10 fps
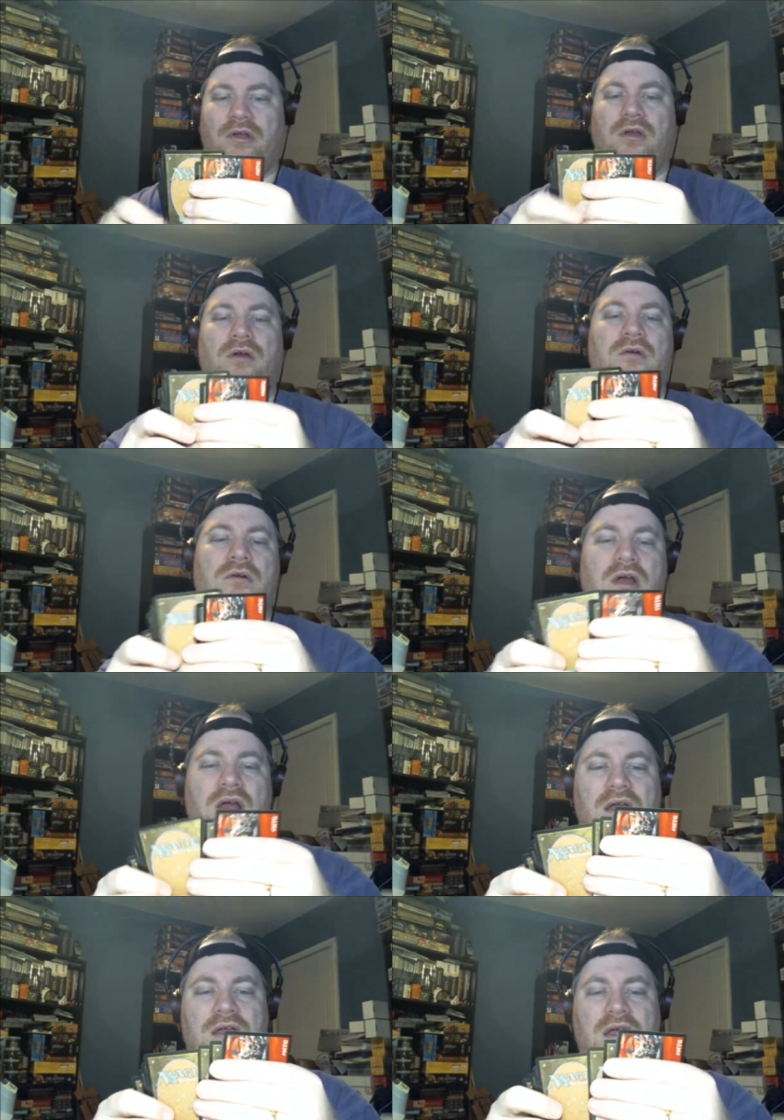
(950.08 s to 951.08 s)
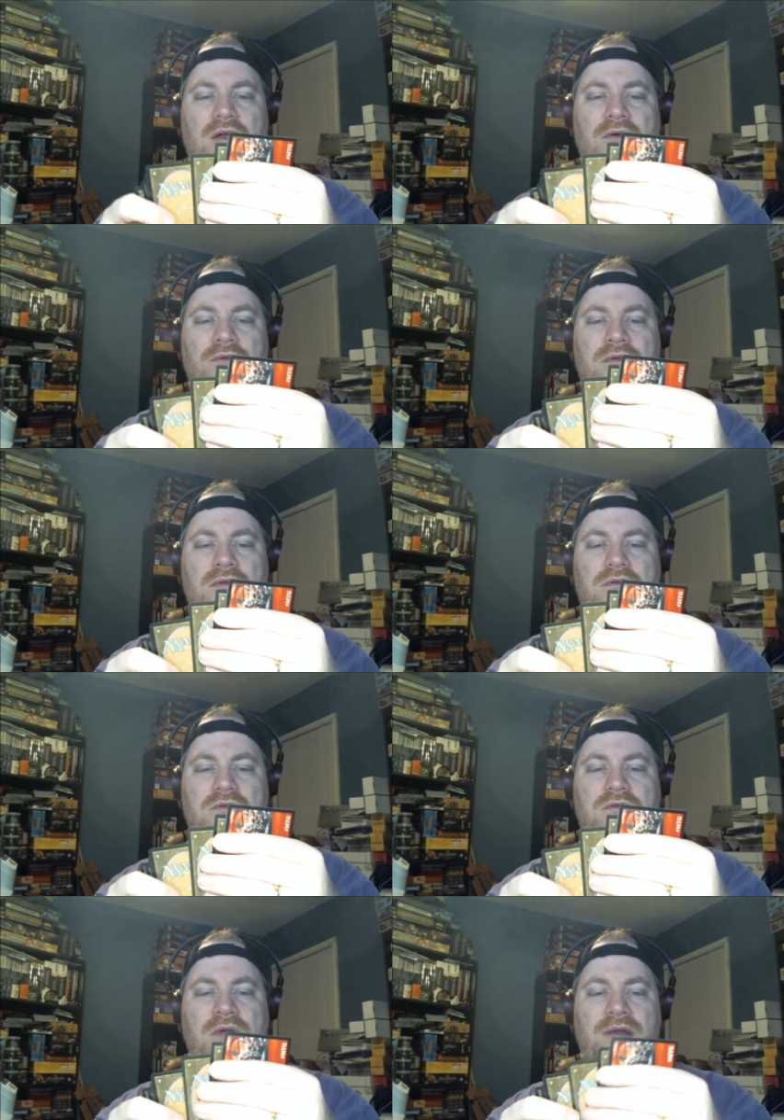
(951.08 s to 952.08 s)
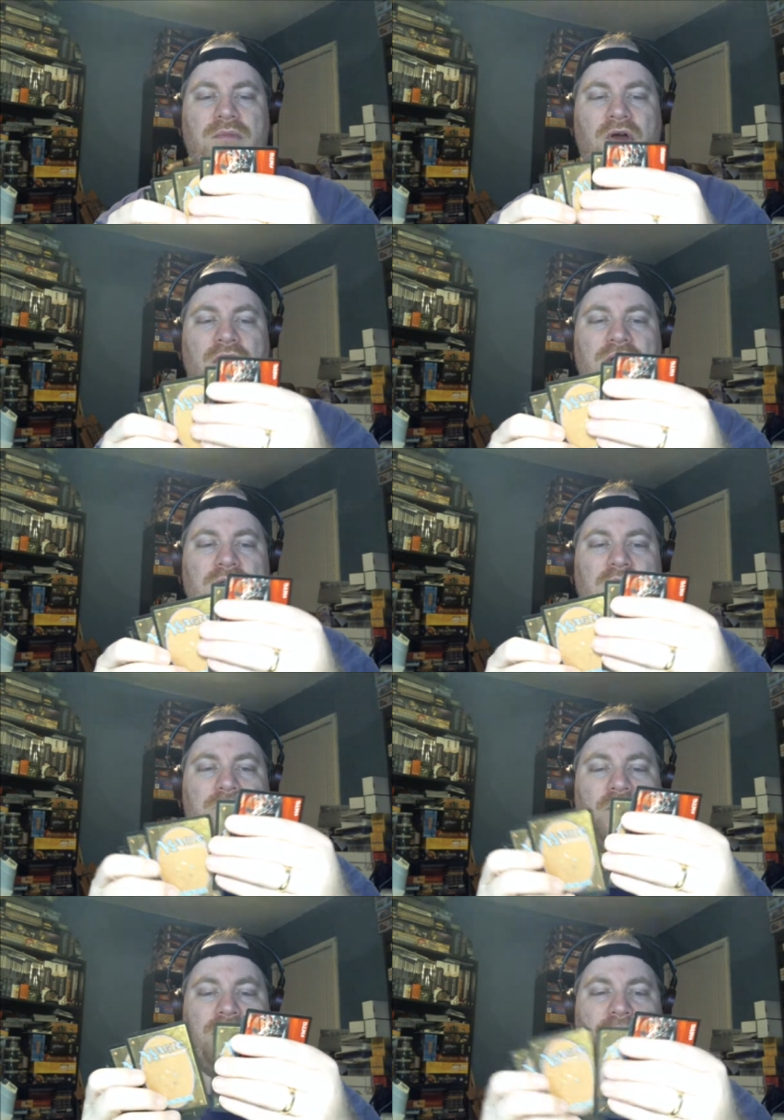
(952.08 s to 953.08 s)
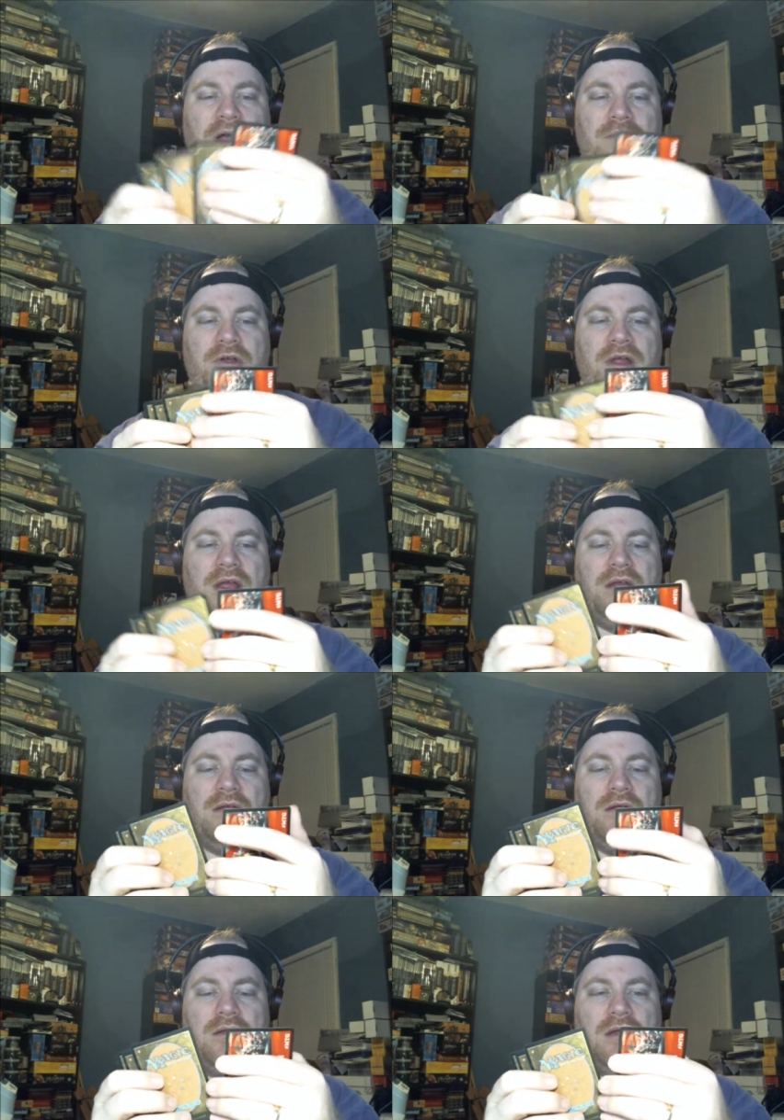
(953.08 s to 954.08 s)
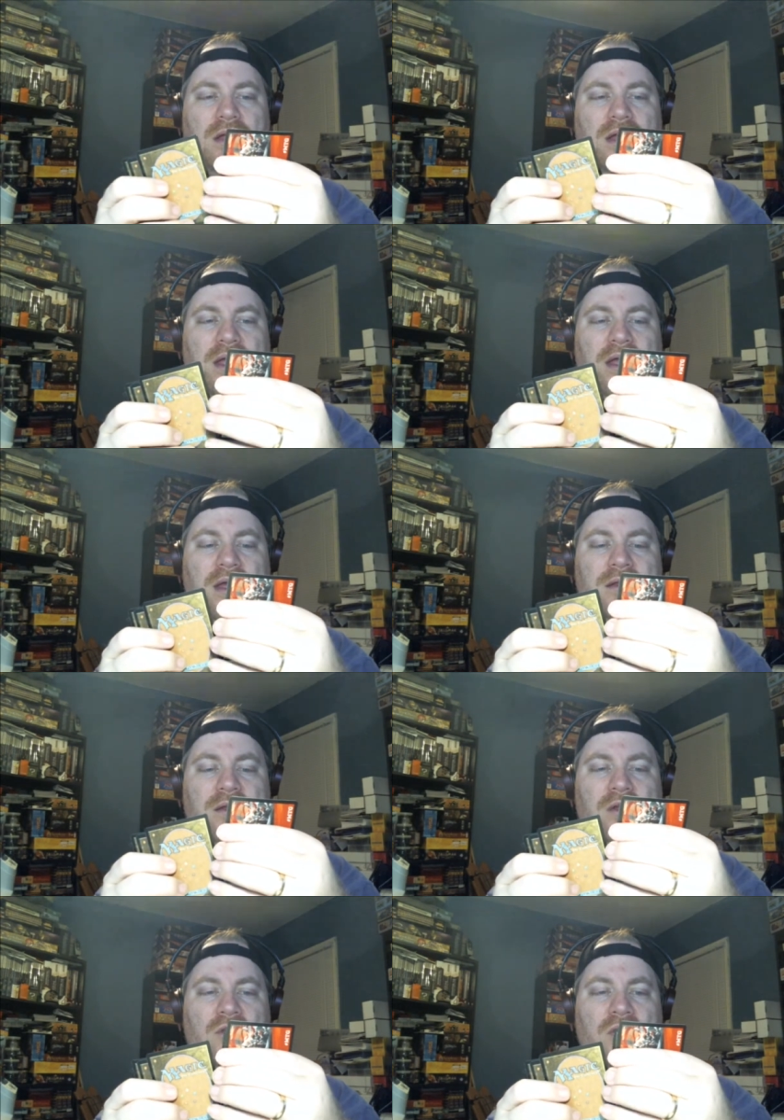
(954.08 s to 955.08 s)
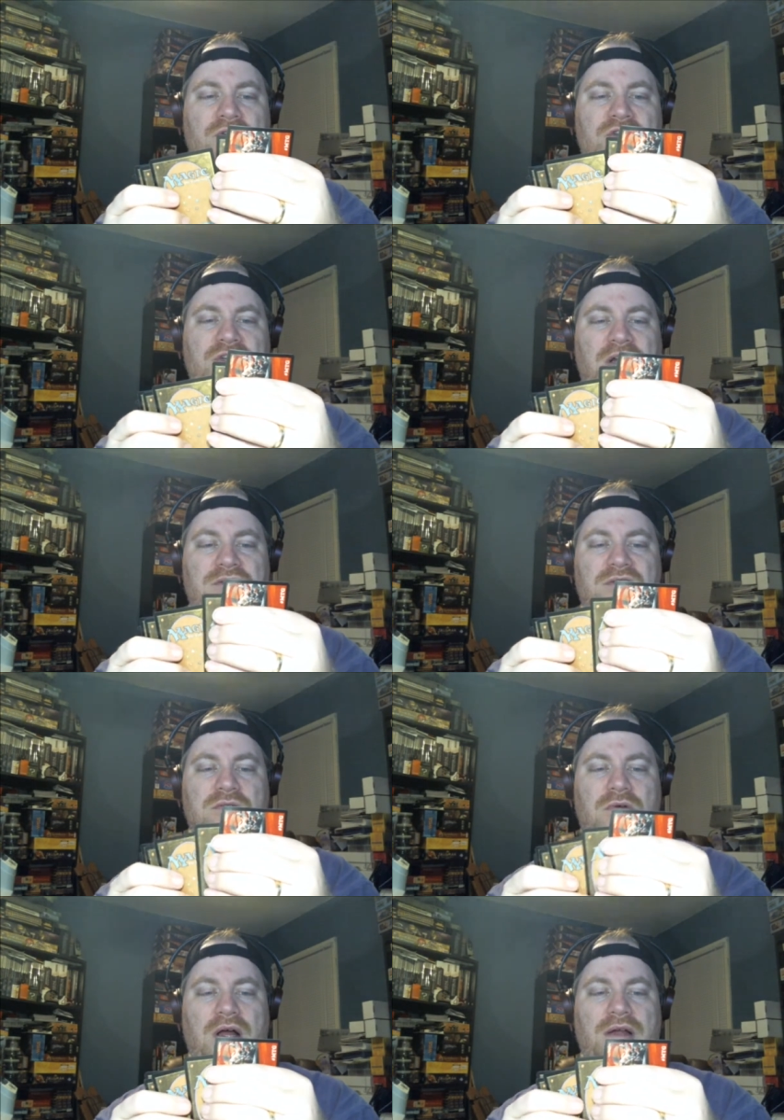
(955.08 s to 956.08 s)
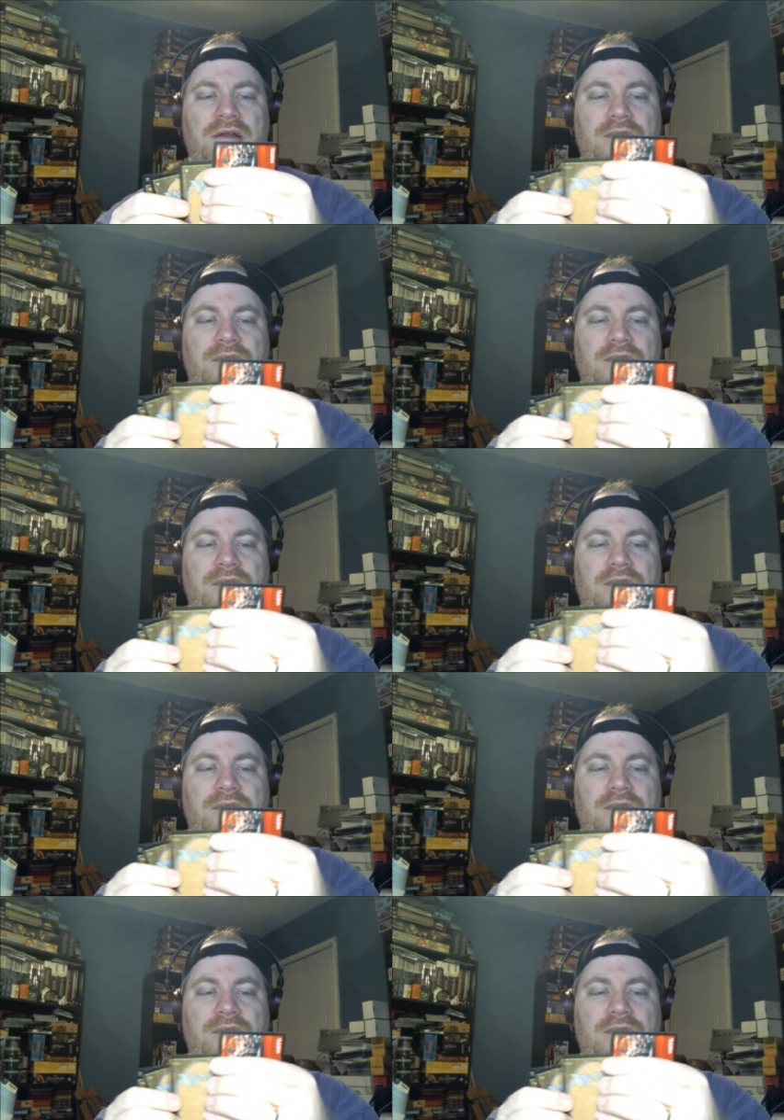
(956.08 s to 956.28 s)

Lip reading: ago, Carried Dreadmaw, Pointing Back Brigade, and a Long Shot Squad.